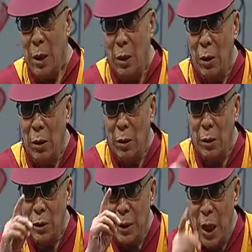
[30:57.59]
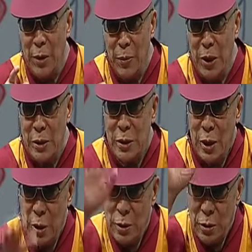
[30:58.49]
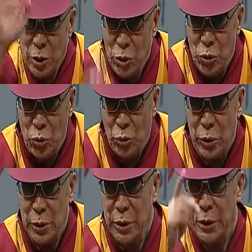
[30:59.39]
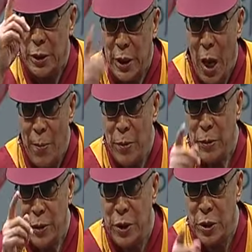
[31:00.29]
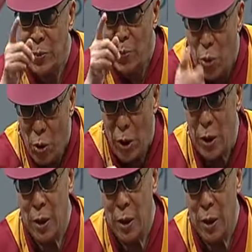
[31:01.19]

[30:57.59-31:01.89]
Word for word: Uh, that means reduce this gap, rich and poor.